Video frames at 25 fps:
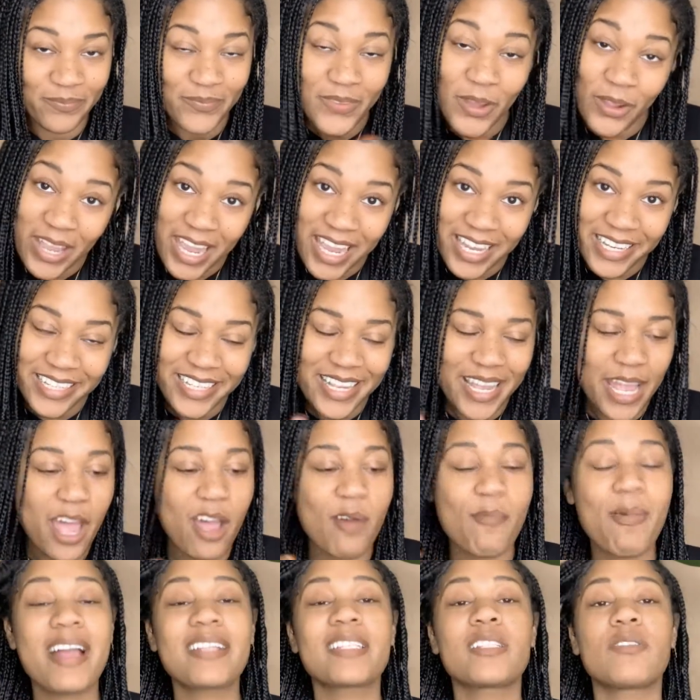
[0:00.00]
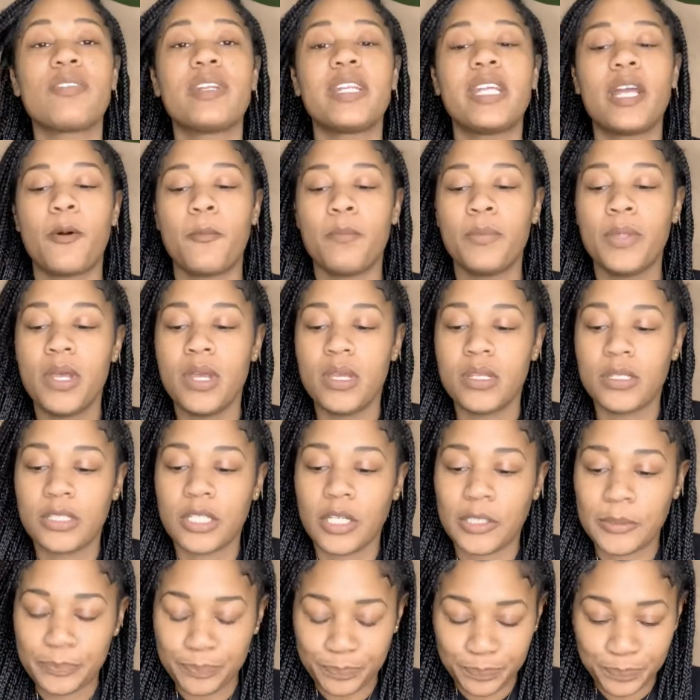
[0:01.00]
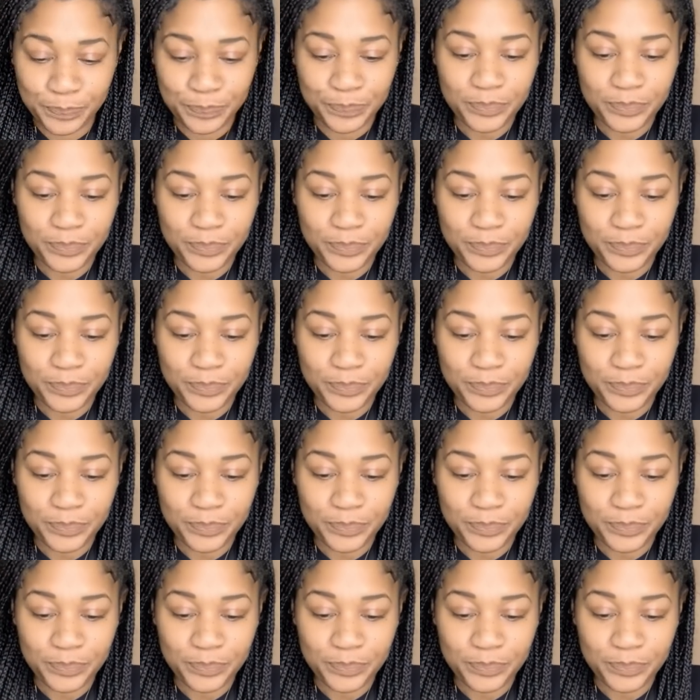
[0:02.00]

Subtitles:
Okay, back to the video. So,